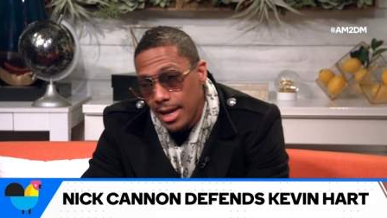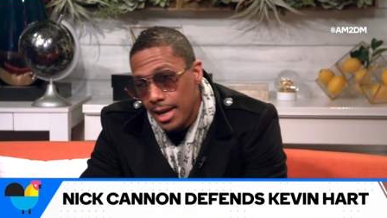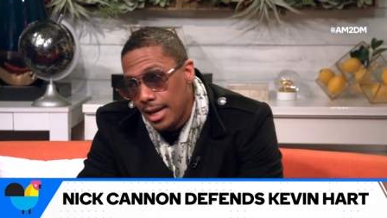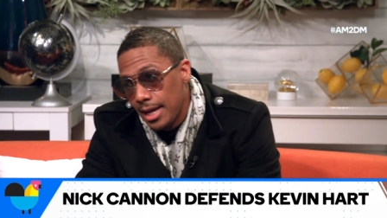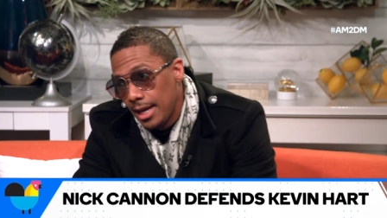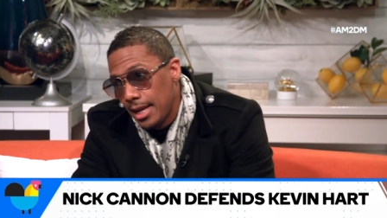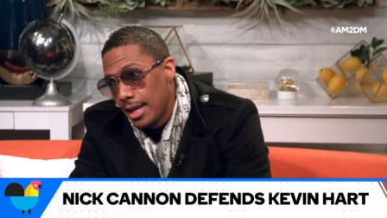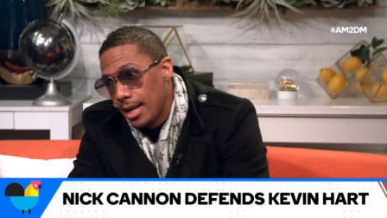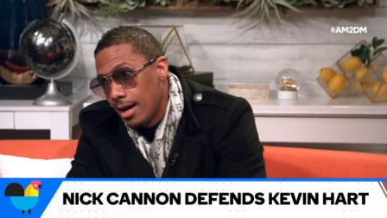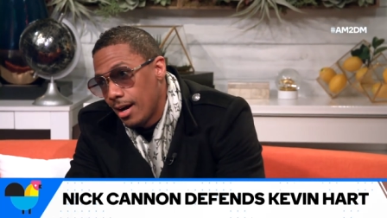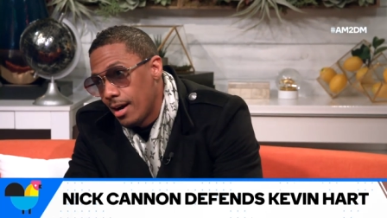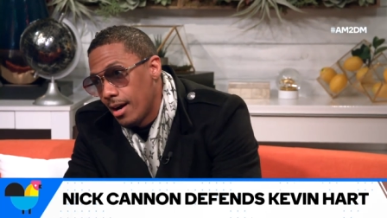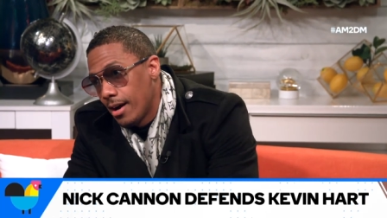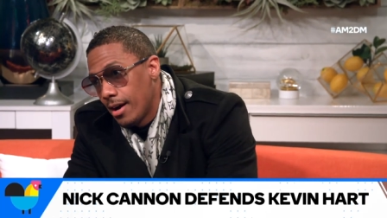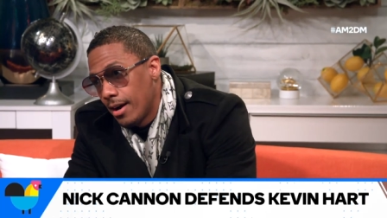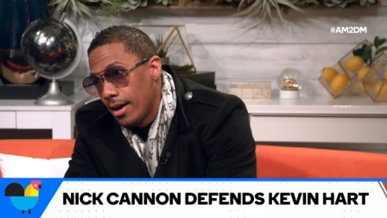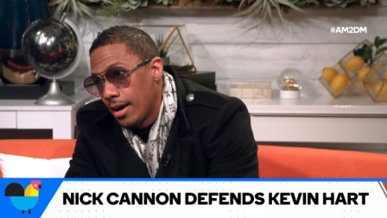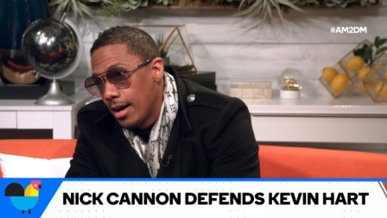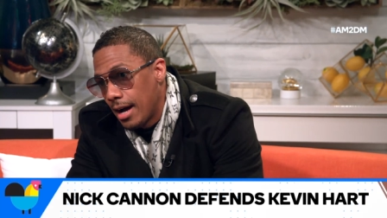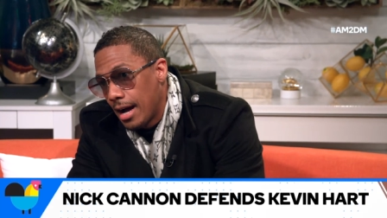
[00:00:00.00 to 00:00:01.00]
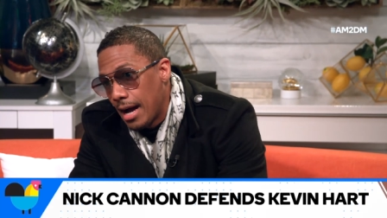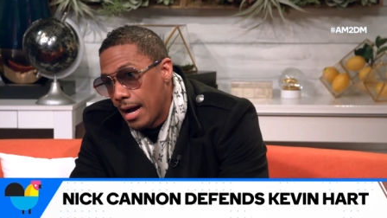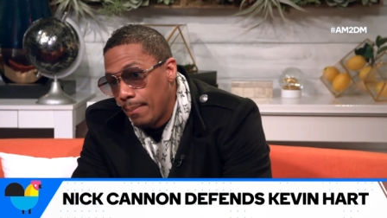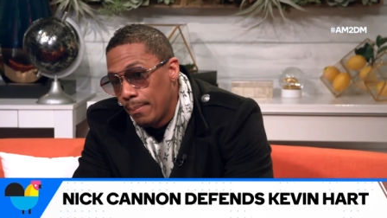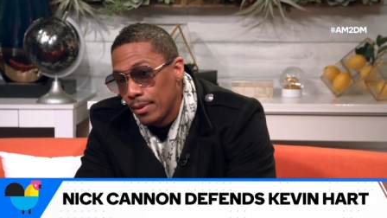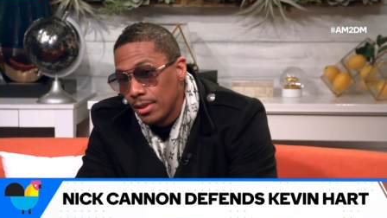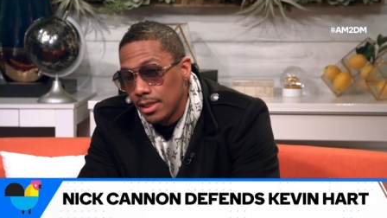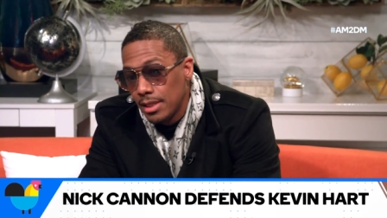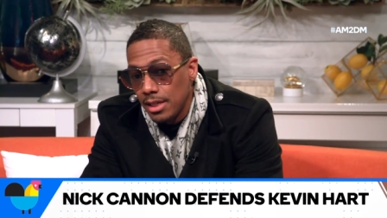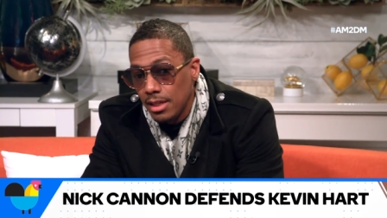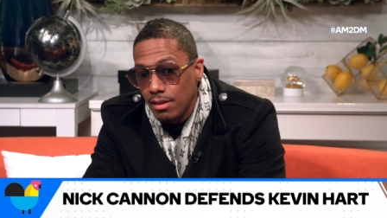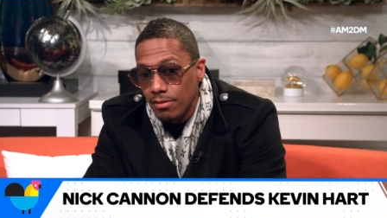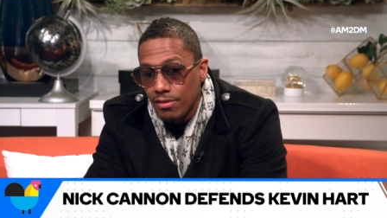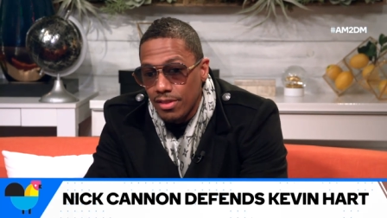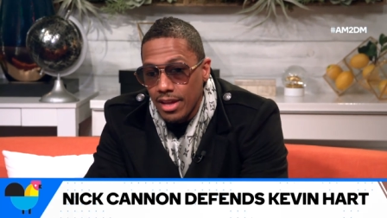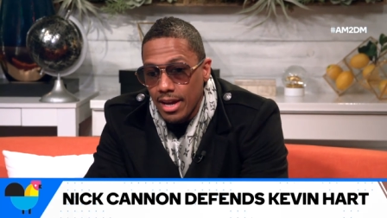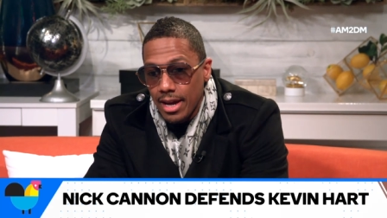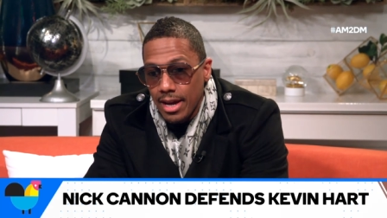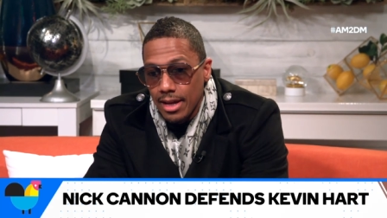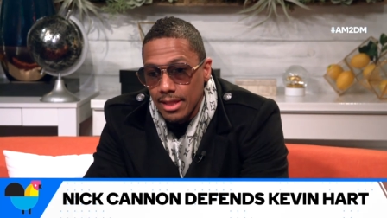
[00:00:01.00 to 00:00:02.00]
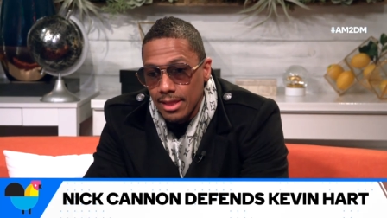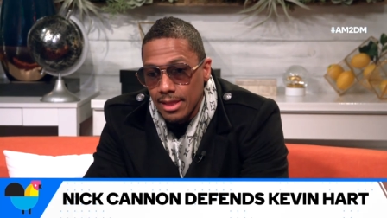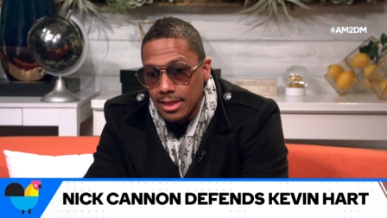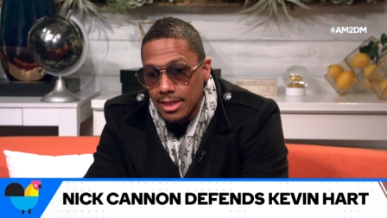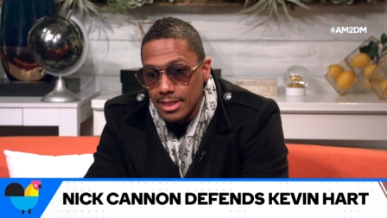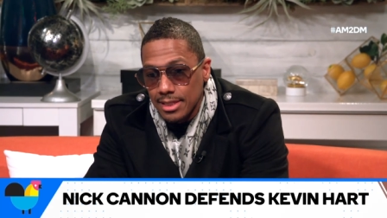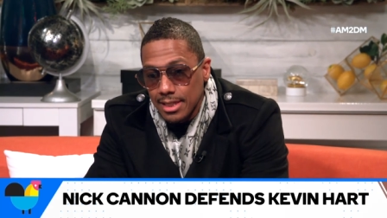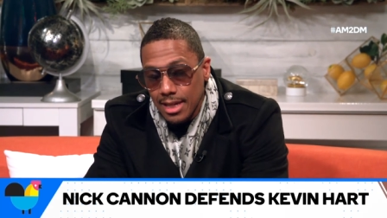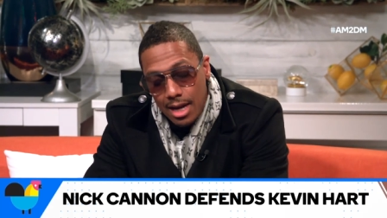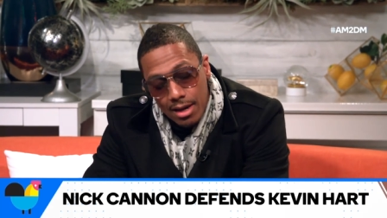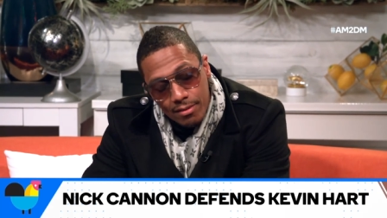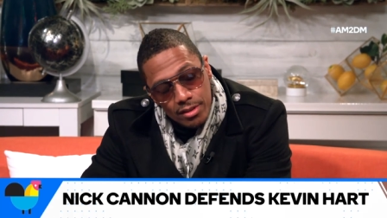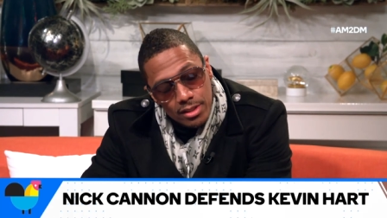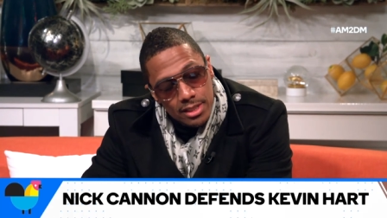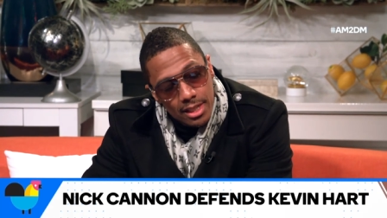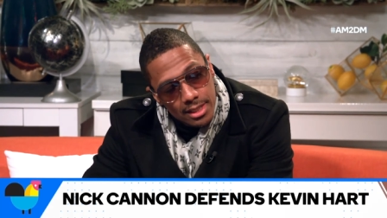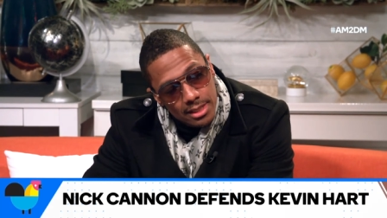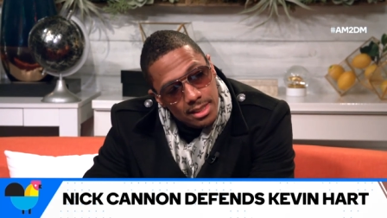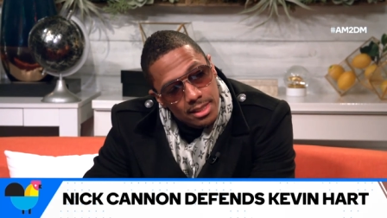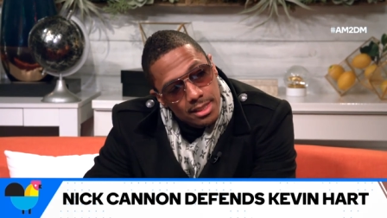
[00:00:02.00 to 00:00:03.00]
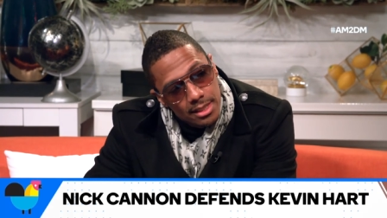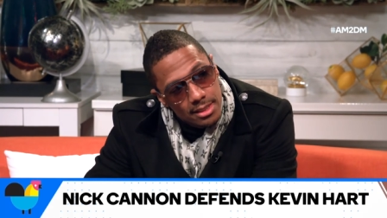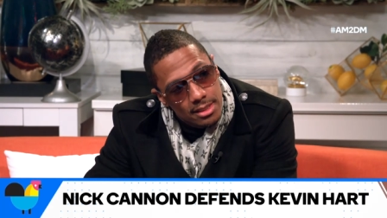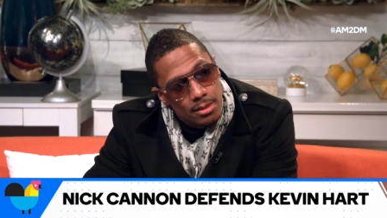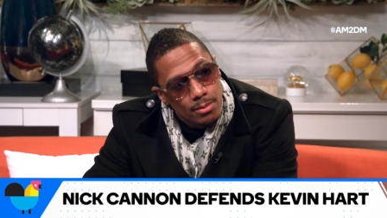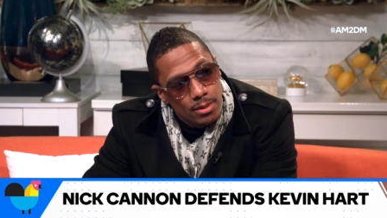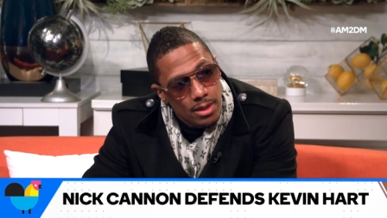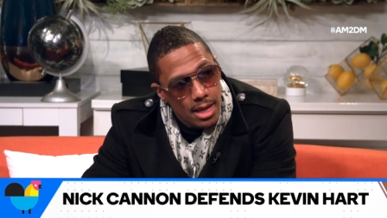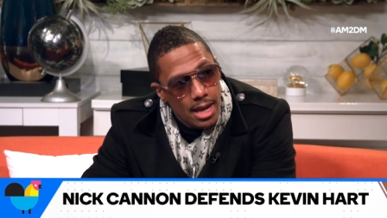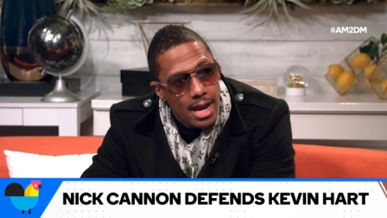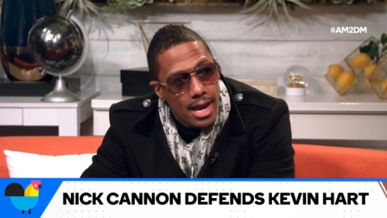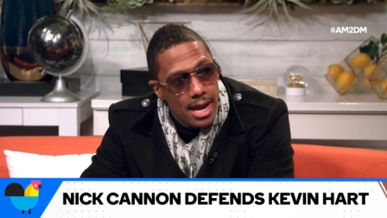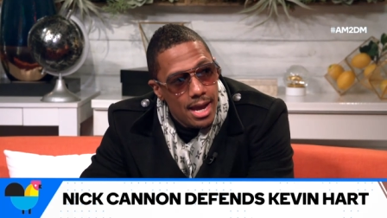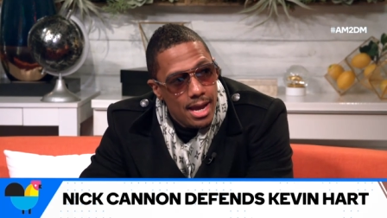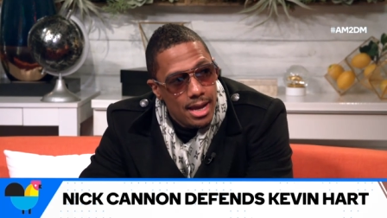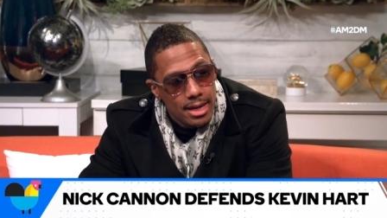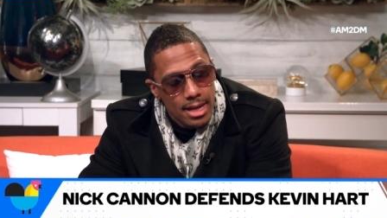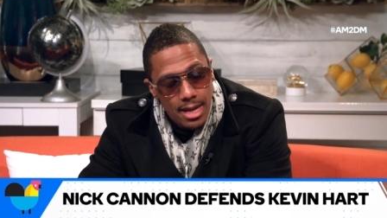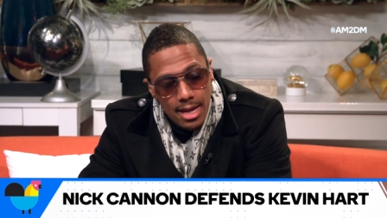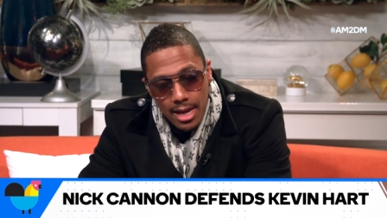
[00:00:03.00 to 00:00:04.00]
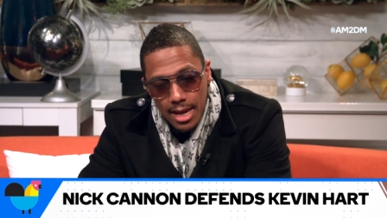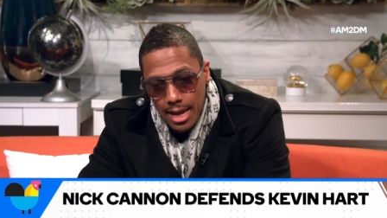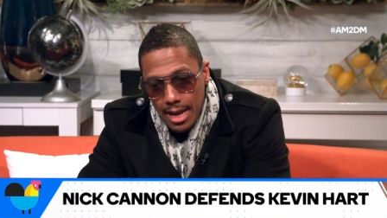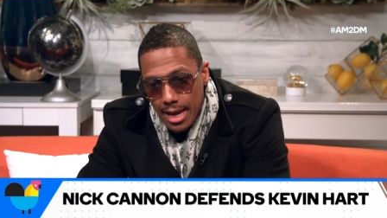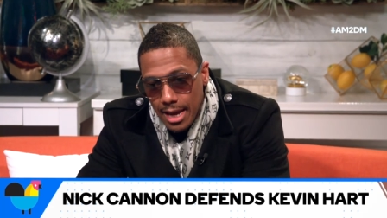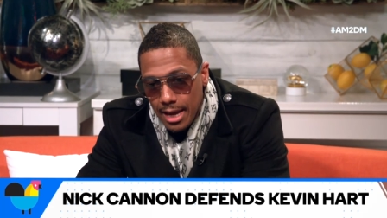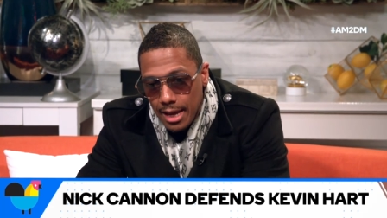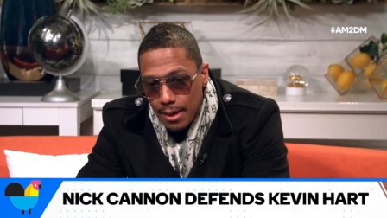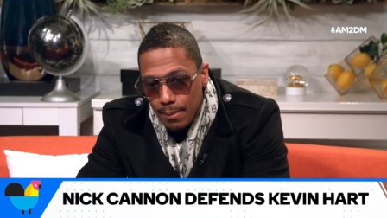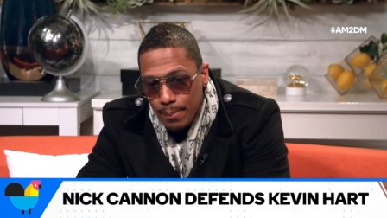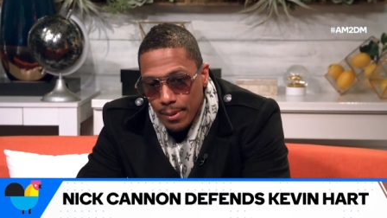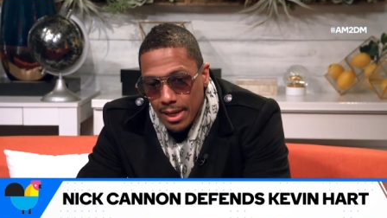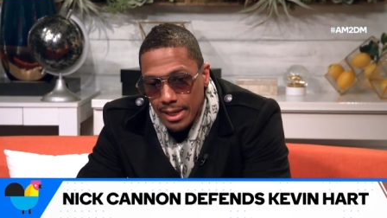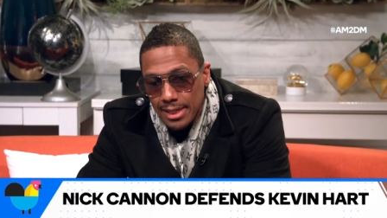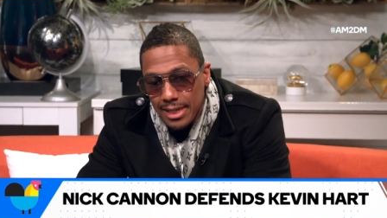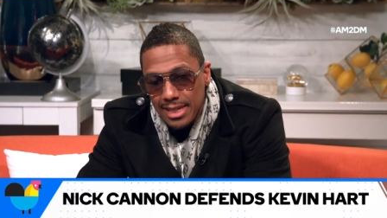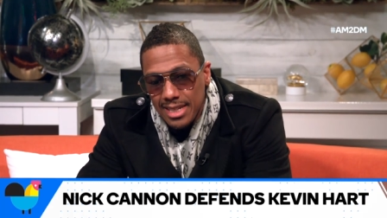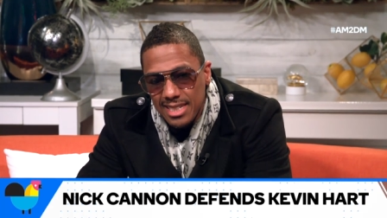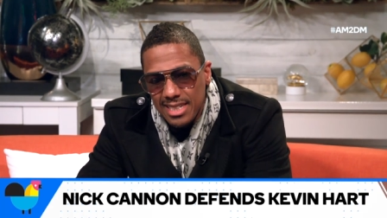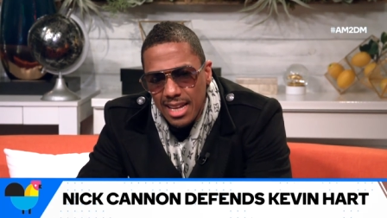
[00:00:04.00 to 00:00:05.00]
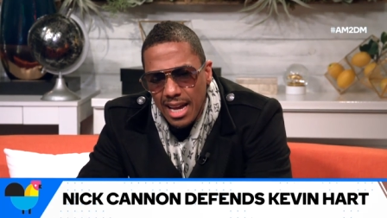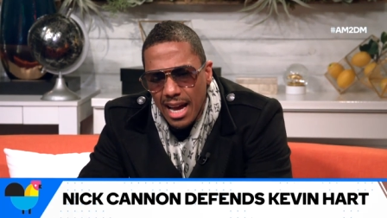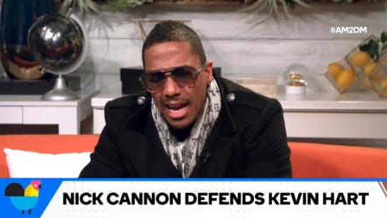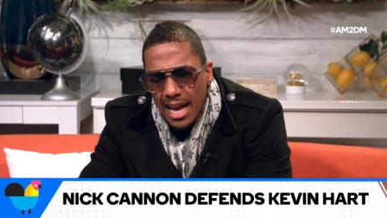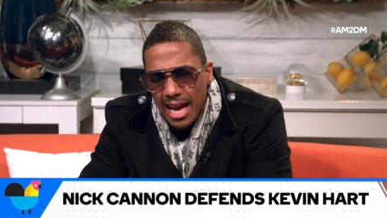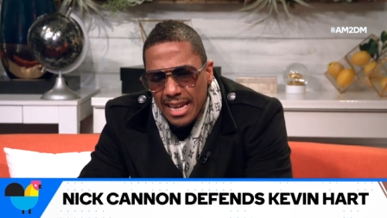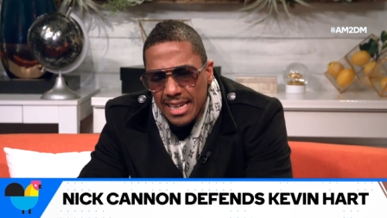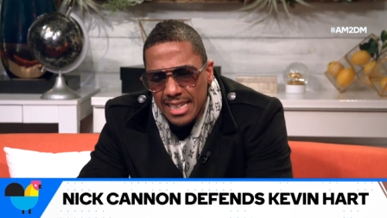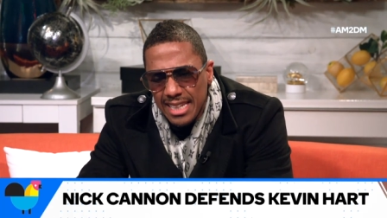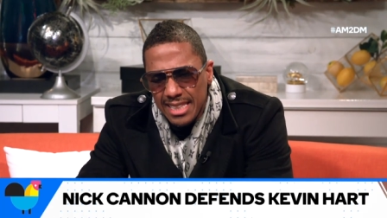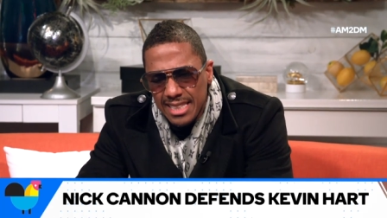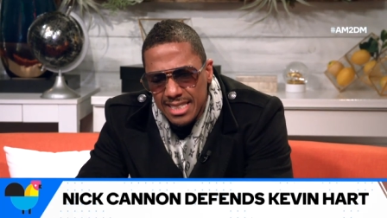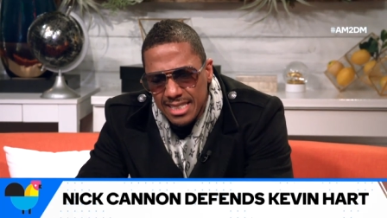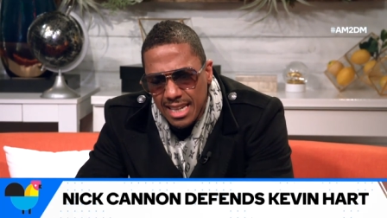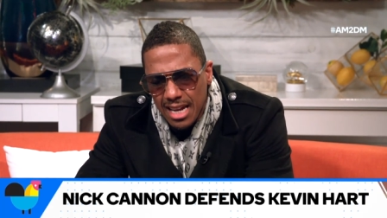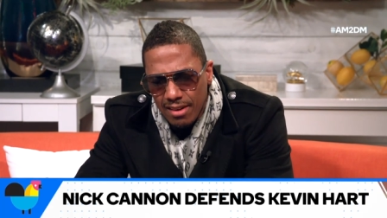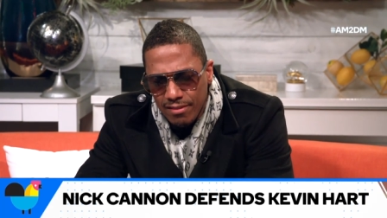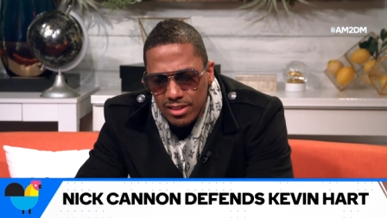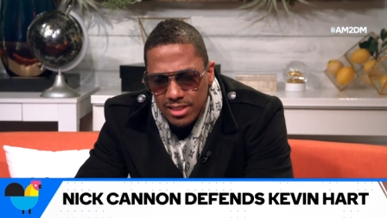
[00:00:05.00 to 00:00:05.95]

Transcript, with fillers: And I believe that this conversation needs to be had. But I need this